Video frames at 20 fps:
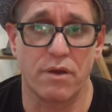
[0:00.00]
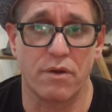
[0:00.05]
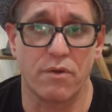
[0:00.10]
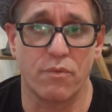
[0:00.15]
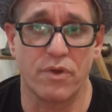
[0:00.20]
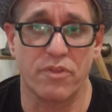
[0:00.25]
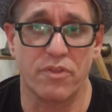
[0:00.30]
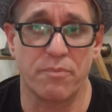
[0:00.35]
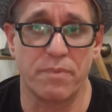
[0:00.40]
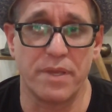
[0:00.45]

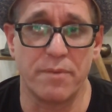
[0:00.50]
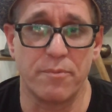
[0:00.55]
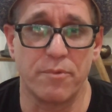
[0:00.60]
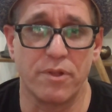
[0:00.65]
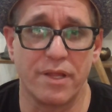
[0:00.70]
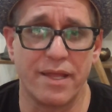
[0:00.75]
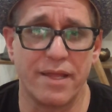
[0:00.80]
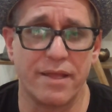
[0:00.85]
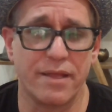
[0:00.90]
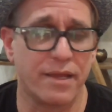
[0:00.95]
with
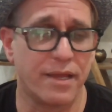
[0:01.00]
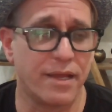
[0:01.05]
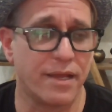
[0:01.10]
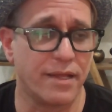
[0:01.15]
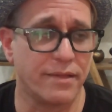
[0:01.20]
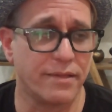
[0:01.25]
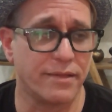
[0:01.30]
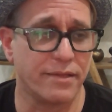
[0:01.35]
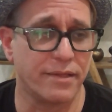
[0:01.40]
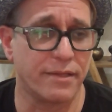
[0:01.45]
people.
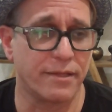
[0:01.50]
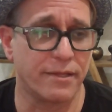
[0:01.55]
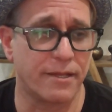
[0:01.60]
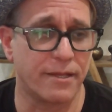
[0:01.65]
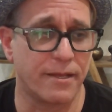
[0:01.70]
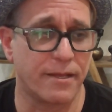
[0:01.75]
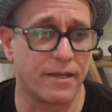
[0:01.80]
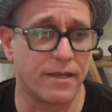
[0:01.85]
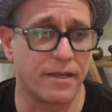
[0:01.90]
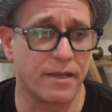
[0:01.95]
And
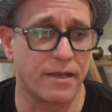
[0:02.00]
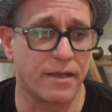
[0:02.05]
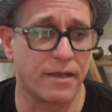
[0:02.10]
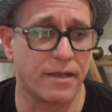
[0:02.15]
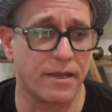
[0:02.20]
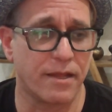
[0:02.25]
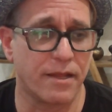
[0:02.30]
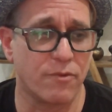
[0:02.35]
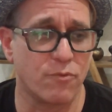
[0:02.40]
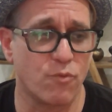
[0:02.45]

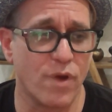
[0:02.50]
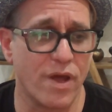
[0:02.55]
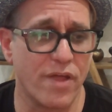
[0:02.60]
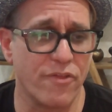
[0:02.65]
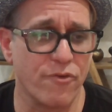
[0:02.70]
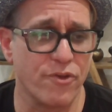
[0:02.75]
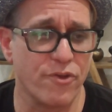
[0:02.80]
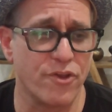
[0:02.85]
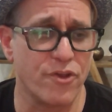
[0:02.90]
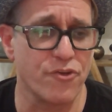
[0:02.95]

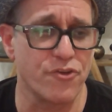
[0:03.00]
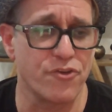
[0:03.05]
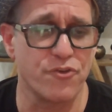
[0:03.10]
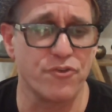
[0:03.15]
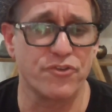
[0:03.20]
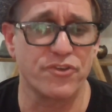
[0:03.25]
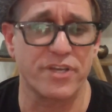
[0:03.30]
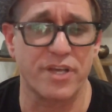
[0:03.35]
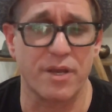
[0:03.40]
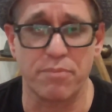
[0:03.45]
whether you're
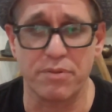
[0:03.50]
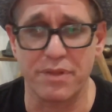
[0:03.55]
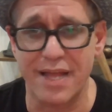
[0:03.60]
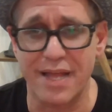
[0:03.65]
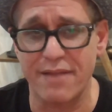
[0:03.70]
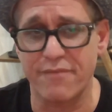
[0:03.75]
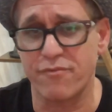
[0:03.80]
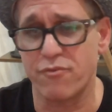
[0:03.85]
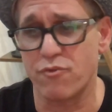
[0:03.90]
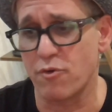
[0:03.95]
using a
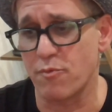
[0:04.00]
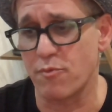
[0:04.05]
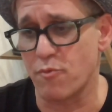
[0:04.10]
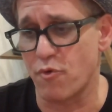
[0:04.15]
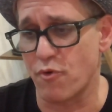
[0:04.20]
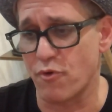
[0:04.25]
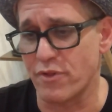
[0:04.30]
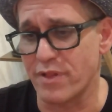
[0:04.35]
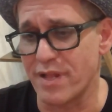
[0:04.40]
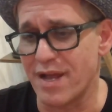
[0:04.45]
platform
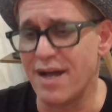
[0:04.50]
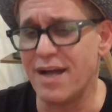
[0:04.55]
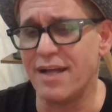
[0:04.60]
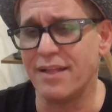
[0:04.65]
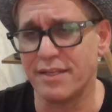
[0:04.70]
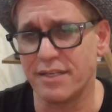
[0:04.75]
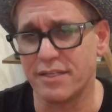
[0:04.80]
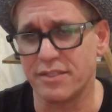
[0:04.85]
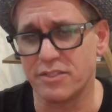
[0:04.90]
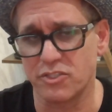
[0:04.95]
or not,
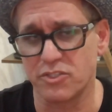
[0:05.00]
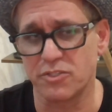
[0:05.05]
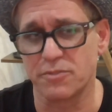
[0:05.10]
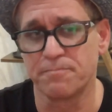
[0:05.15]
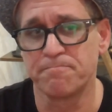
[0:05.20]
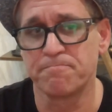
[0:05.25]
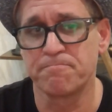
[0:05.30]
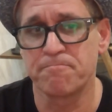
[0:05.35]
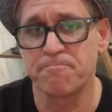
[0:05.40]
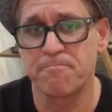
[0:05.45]
it's
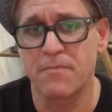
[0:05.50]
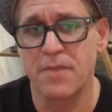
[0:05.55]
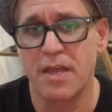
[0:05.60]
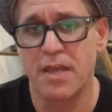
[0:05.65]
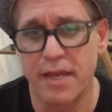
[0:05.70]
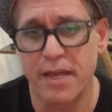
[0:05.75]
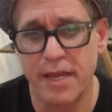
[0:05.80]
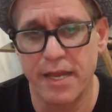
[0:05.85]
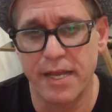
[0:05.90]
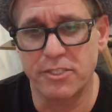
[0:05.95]

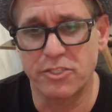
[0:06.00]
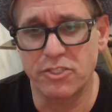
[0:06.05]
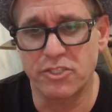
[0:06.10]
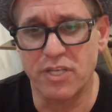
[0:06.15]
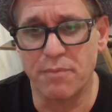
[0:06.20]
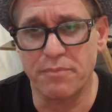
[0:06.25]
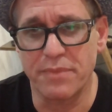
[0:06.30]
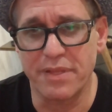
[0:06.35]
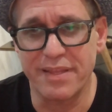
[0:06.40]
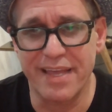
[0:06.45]

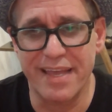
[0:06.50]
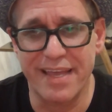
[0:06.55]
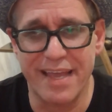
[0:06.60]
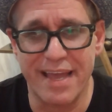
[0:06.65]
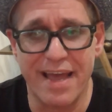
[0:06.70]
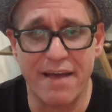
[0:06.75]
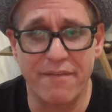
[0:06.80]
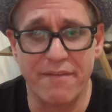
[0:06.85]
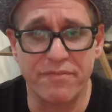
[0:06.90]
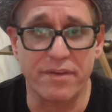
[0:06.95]
something that you
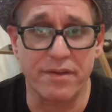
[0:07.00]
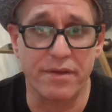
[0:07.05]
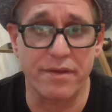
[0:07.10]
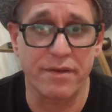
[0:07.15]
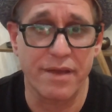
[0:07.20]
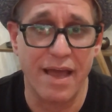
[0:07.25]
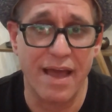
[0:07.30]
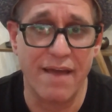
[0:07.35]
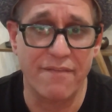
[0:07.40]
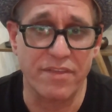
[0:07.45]
have
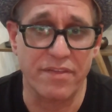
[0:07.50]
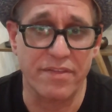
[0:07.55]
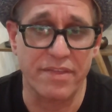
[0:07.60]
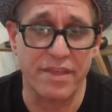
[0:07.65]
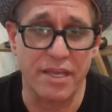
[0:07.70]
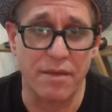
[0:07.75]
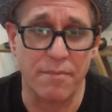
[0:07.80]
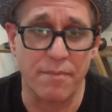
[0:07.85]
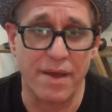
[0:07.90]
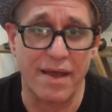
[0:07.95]
to
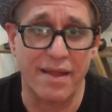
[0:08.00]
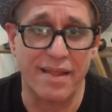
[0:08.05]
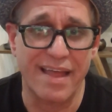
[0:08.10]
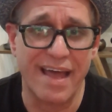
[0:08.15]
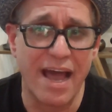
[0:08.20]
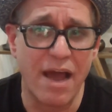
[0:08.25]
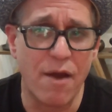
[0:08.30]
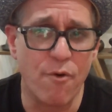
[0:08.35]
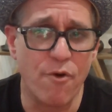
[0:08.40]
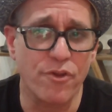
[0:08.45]
think about.
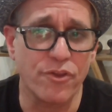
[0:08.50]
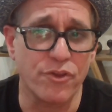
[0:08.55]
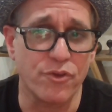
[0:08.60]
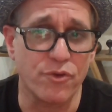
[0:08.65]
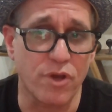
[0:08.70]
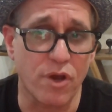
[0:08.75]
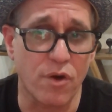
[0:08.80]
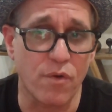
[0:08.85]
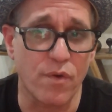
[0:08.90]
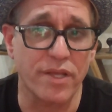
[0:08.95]
How are
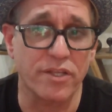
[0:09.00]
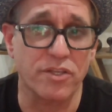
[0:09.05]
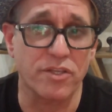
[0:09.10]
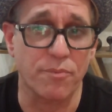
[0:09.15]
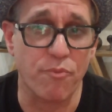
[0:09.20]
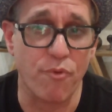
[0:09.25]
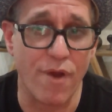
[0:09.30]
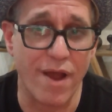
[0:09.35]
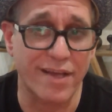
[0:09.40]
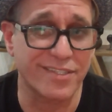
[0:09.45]
you going to
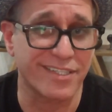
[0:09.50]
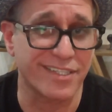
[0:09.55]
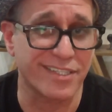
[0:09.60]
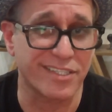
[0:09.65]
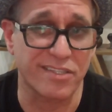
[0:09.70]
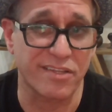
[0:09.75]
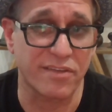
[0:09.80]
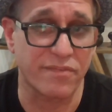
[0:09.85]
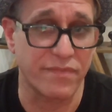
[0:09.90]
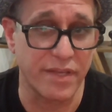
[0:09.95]

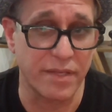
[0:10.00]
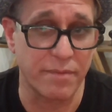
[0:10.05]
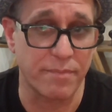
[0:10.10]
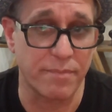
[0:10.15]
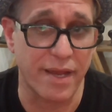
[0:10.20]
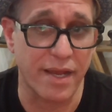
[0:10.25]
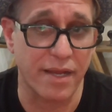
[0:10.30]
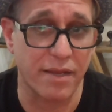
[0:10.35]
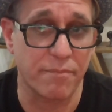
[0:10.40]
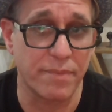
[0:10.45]
process the
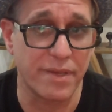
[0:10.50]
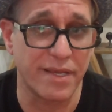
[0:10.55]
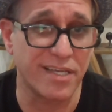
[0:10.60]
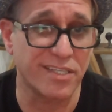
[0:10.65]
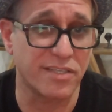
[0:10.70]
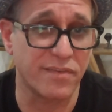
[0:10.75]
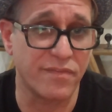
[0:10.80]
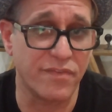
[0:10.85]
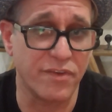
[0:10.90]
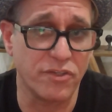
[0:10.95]
feedback?
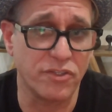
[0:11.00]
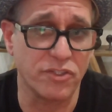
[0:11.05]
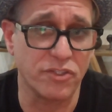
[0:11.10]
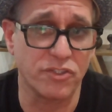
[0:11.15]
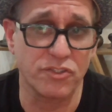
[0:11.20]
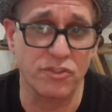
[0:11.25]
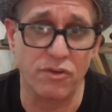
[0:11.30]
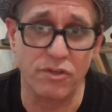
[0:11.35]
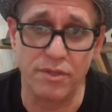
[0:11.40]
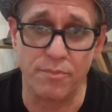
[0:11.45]
Because if you just
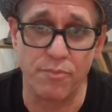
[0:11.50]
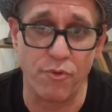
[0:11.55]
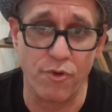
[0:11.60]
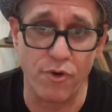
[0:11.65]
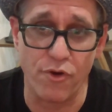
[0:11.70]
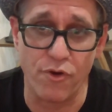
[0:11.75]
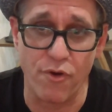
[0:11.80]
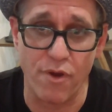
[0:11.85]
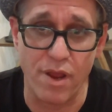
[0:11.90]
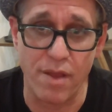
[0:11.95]
start a
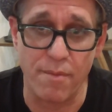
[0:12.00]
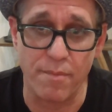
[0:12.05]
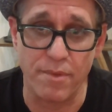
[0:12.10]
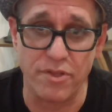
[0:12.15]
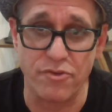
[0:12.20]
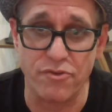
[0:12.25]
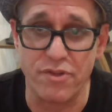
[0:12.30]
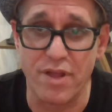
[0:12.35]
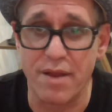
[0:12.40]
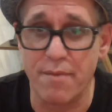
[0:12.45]
program
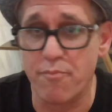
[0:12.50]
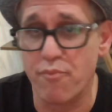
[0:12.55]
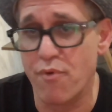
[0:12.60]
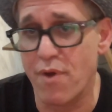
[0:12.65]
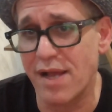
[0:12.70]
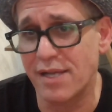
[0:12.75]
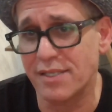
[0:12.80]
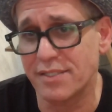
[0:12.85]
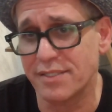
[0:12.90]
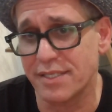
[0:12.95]
and you're not
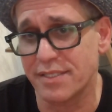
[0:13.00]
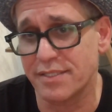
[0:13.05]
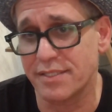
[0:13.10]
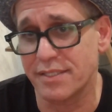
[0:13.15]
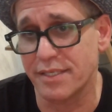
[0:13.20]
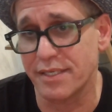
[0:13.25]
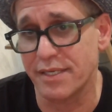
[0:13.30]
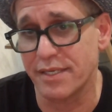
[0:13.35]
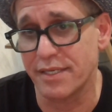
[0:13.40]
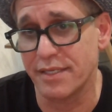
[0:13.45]

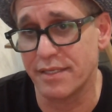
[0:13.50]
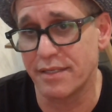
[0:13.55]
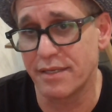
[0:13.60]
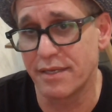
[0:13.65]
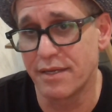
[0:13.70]
processing it,